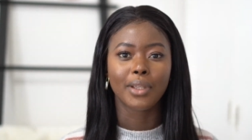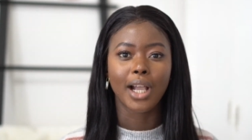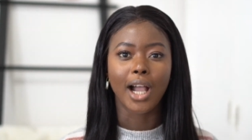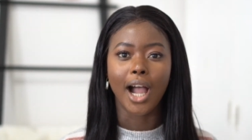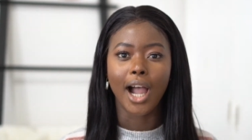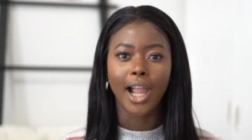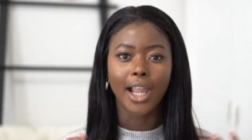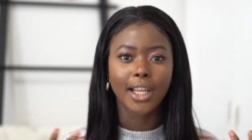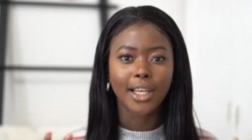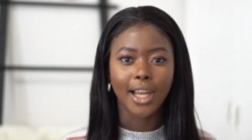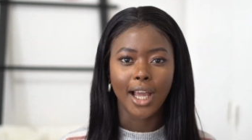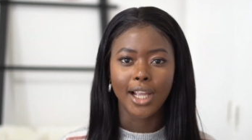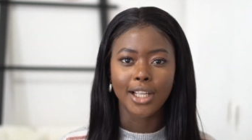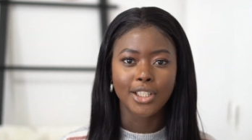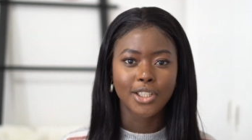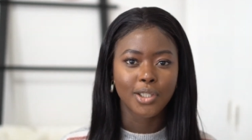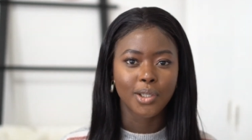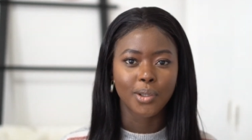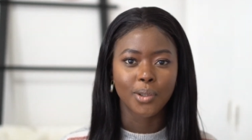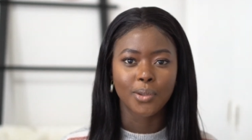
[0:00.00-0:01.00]

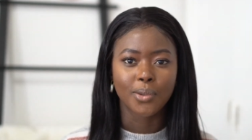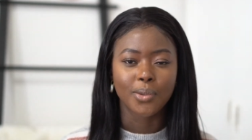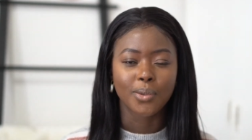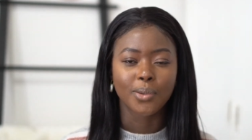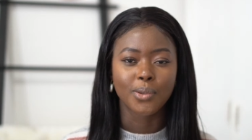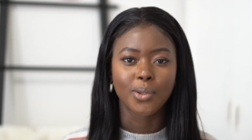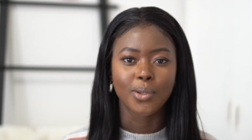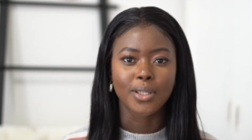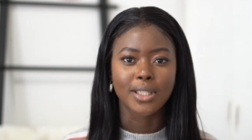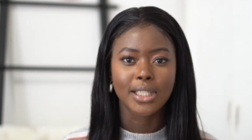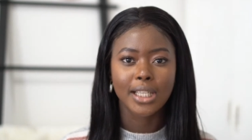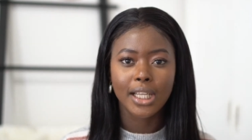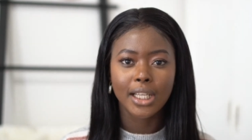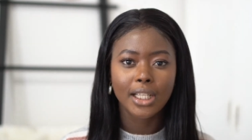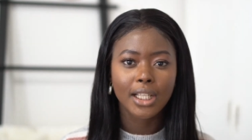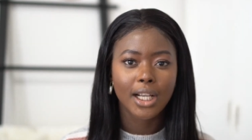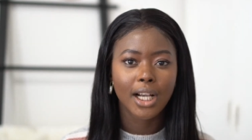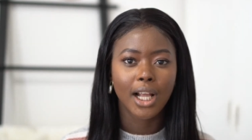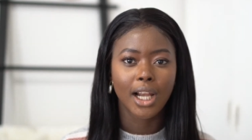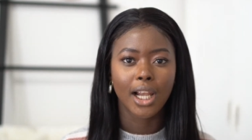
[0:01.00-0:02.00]
highlight your skin
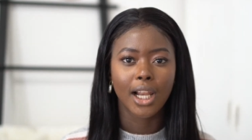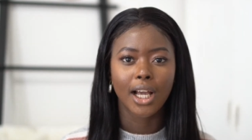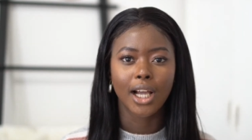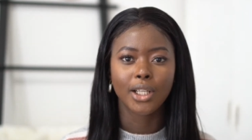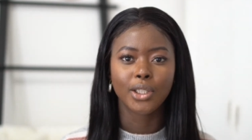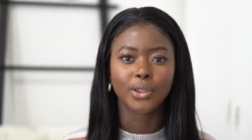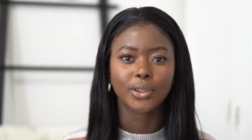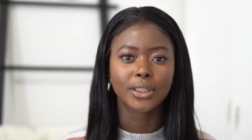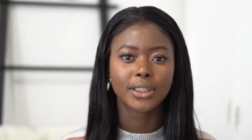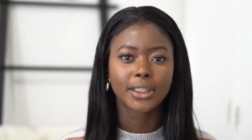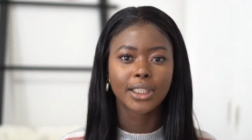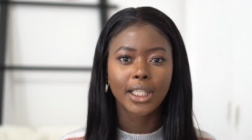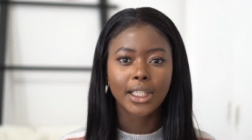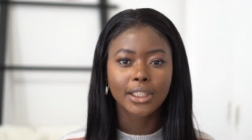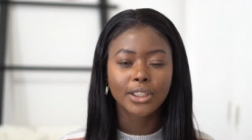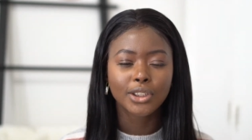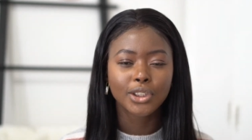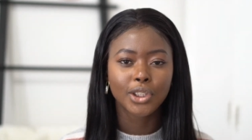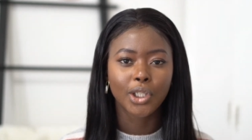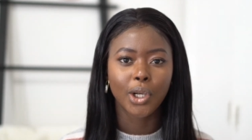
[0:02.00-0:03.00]
color, your
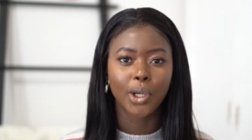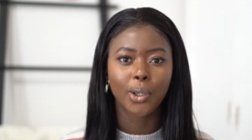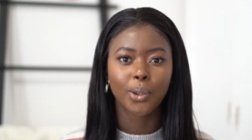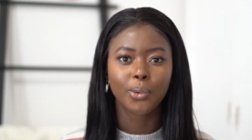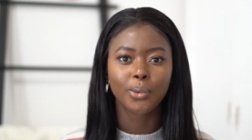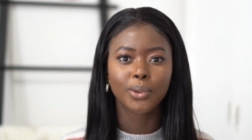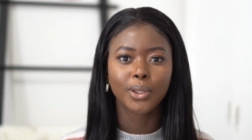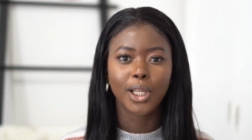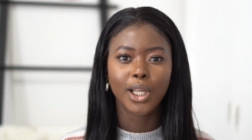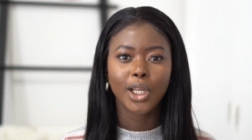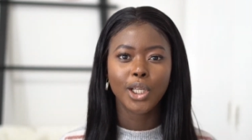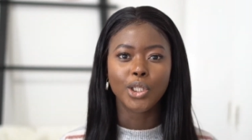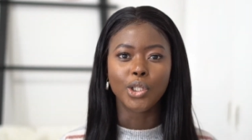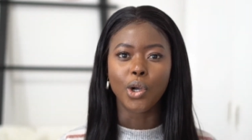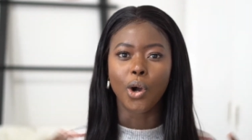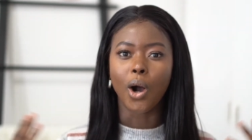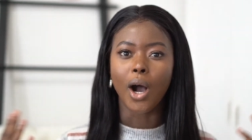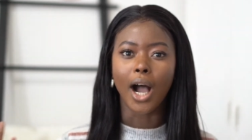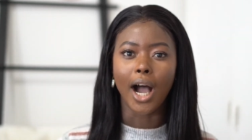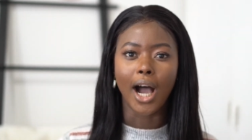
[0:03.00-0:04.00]
skin tone,
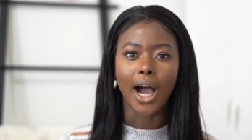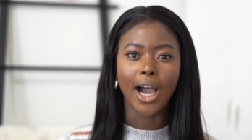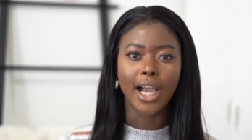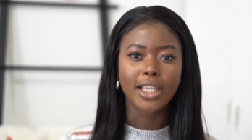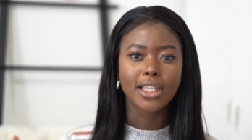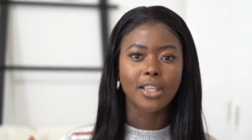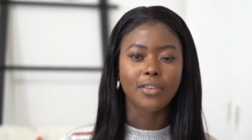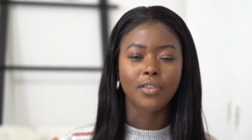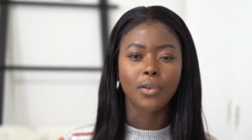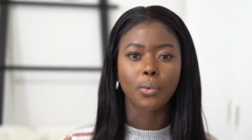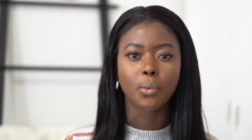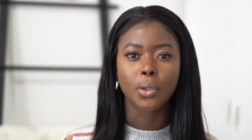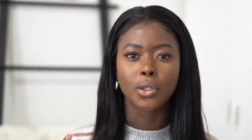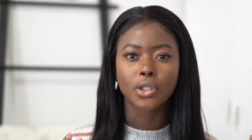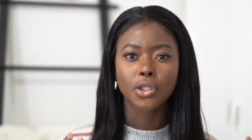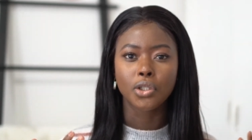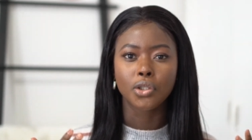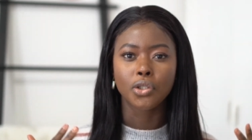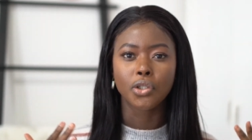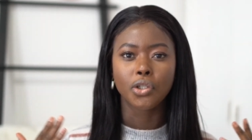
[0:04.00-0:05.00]
your eyes, if you
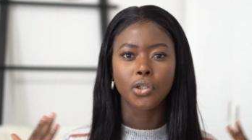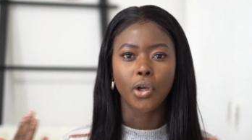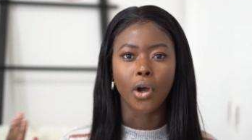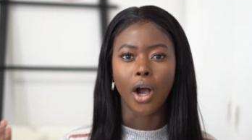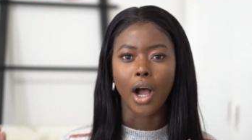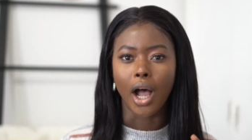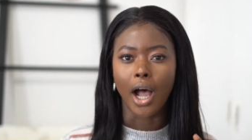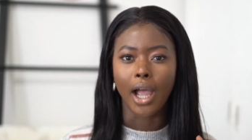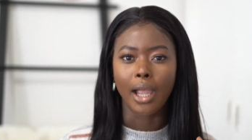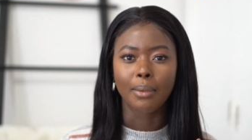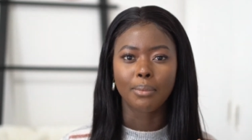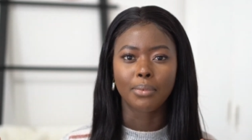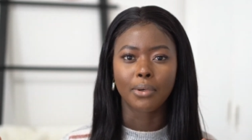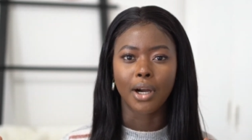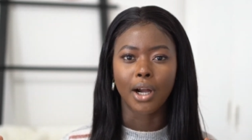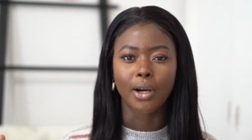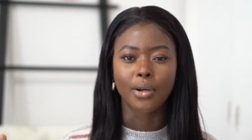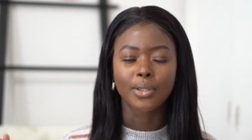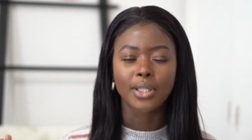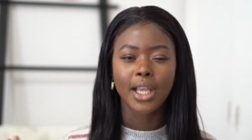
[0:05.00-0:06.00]
want to do your
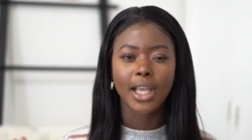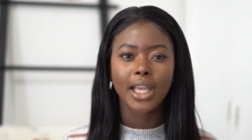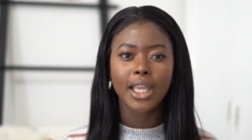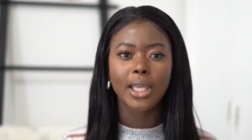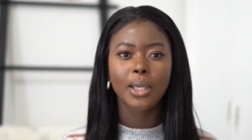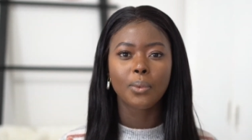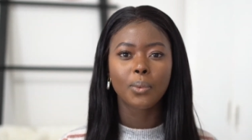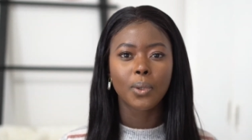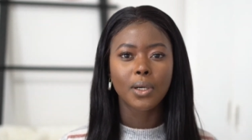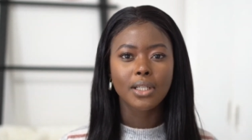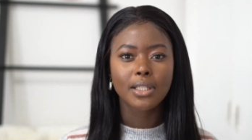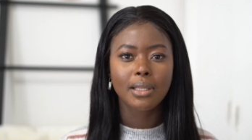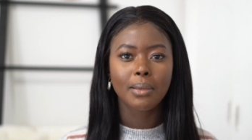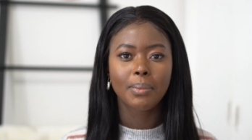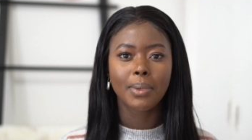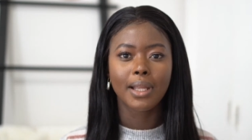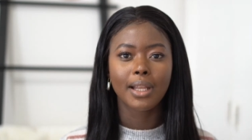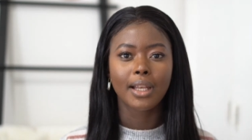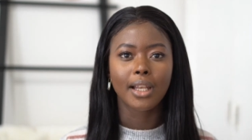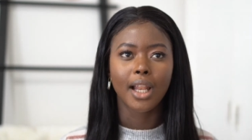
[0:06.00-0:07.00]
eyebrows. It works a
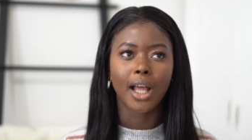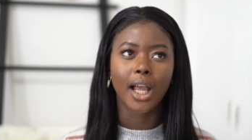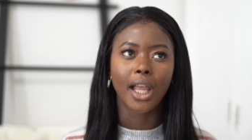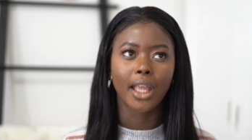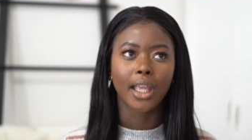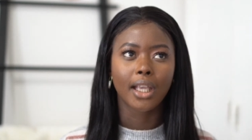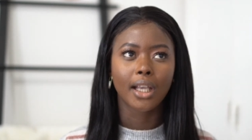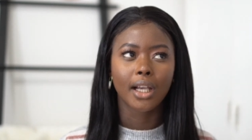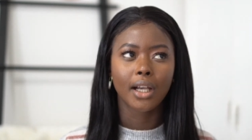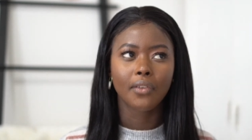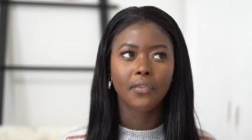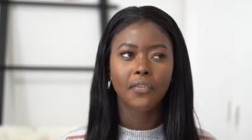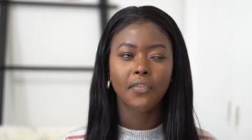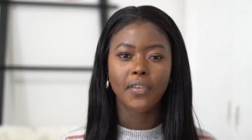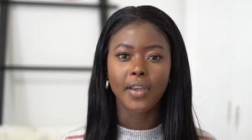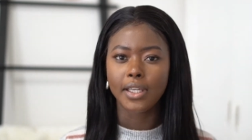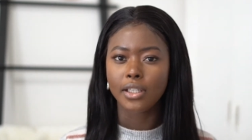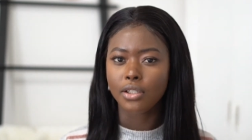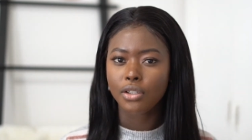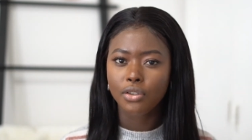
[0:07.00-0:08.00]
bit like
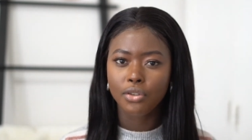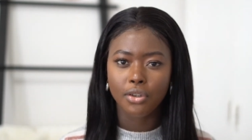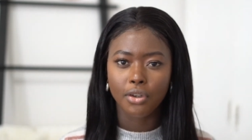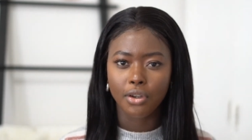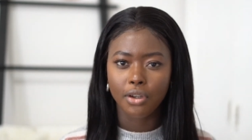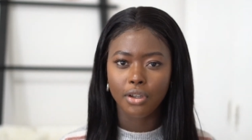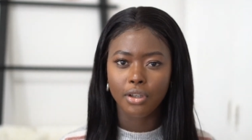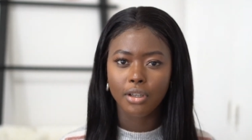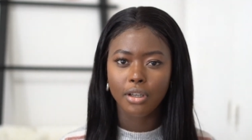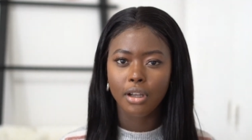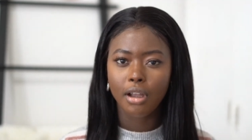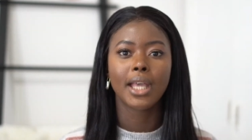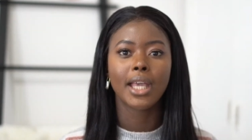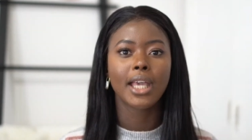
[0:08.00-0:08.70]
Facetune.